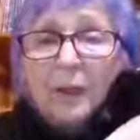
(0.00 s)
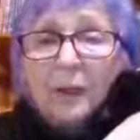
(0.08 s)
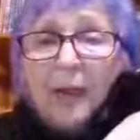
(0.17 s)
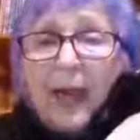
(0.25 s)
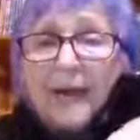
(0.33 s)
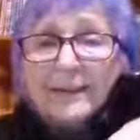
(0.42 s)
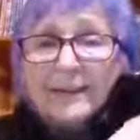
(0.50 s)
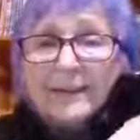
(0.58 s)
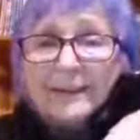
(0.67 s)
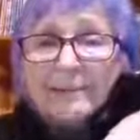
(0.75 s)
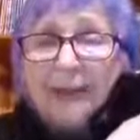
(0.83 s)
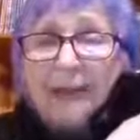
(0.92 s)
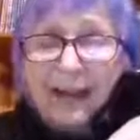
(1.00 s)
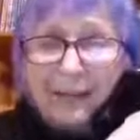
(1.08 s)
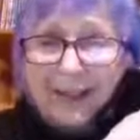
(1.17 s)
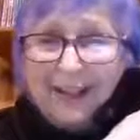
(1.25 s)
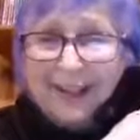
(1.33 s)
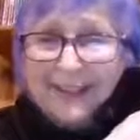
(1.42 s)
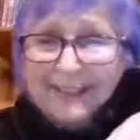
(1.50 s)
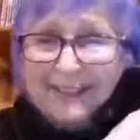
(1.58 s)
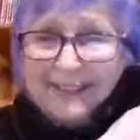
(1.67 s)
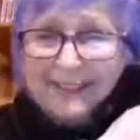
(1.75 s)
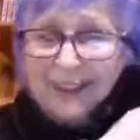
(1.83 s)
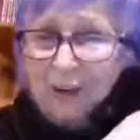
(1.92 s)
that my way
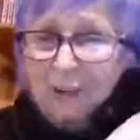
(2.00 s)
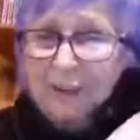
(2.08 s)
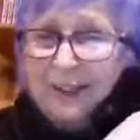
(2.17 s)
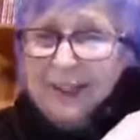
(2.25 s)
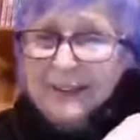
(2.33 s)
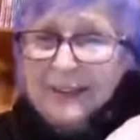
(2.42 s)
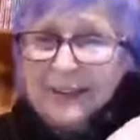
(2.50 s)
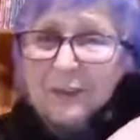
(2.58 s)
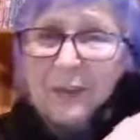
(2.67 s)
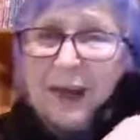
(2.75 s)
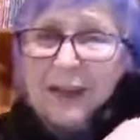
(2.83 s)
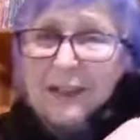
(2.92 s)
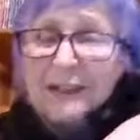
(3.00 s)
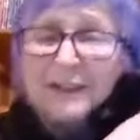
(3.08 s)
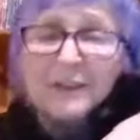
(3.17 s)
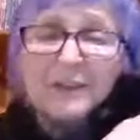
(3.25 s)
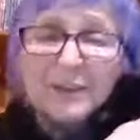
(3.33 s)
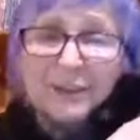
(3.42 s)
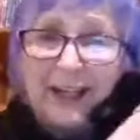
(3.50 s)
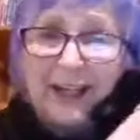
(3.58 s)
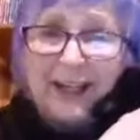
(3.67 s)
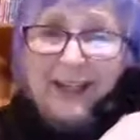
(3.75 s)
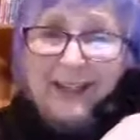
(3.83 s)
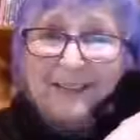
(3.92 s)
isn't always the wisest
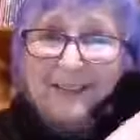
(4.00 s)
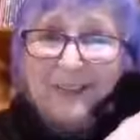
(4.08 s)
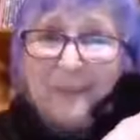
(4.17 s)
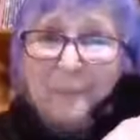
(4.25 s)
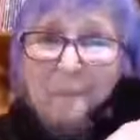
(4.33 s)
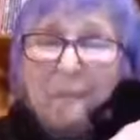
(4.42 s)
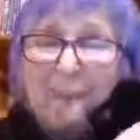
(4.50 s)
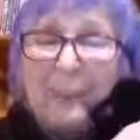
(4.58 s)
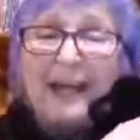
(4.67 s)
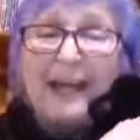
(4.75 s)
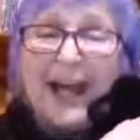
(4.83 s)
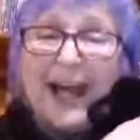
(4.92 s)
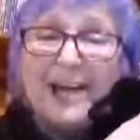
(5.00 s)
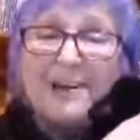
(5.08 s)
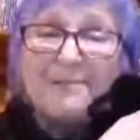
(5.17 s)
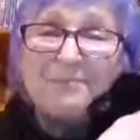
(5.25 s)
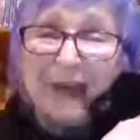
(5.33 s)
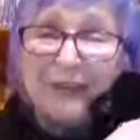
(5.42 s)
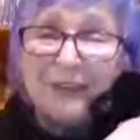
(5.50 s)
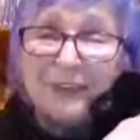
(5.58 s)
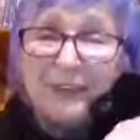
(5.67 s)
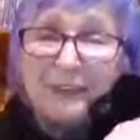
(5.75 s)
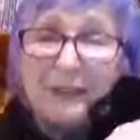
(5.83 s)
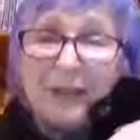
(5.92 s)
way, that I am
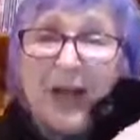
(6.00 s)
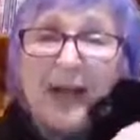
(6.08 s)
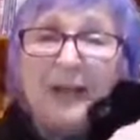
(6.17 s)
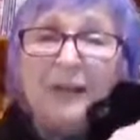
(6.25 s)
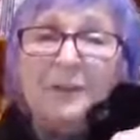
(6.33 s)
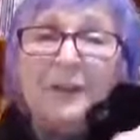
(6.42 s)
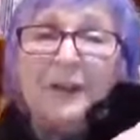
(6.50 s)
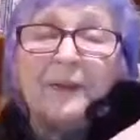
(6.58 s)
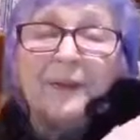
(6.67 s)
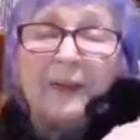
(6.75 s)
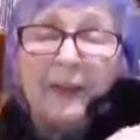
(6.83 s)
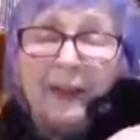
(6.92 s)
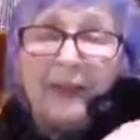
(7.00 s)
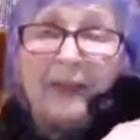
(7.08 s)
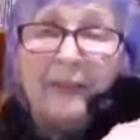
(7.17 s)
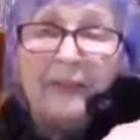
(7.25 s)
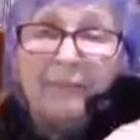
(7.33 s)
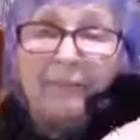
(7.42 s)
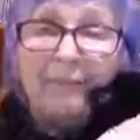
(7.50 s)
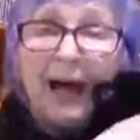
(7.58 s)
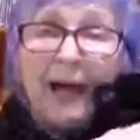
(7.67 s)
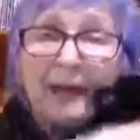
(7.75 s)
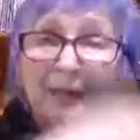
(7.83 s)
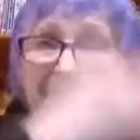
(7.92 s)
better to align with
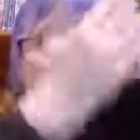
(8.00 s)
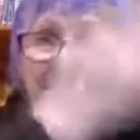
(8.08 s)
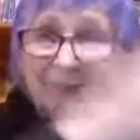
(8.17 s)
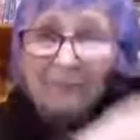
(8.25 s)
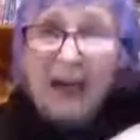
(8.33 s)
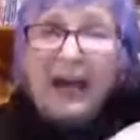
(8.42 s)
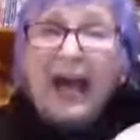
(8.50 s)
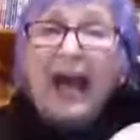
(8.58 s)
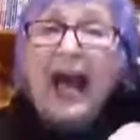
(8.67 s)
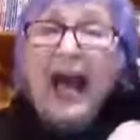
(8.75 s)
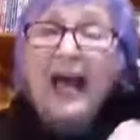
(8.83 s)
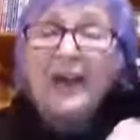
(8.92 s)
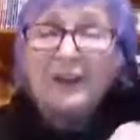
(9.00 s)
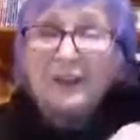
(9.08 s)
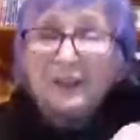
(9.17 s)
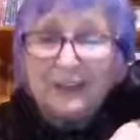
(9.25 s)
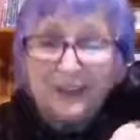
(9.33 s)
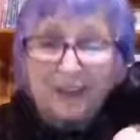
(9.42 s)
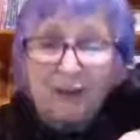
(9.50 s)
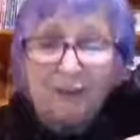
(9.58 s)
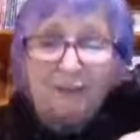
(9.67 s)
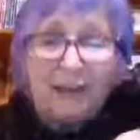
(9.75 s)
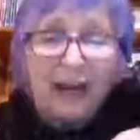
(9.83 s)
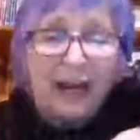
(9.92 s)
my my higher
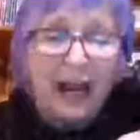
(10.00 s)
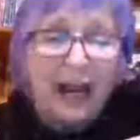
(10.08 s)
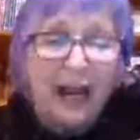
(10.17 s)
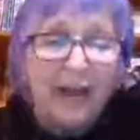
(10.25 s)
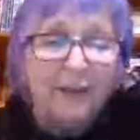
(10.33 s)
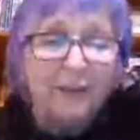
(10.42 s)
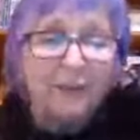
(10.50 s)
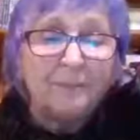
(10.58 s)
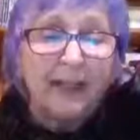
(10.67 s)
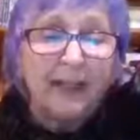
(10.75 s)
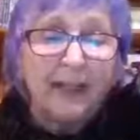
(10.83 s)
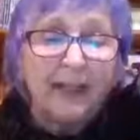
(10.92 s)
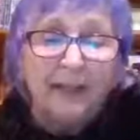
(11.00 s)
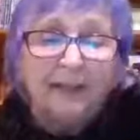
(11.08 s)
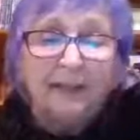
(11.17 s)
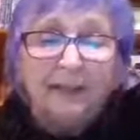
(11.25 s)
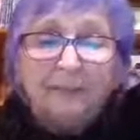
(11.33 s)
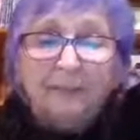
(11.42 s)
self, my higher mind.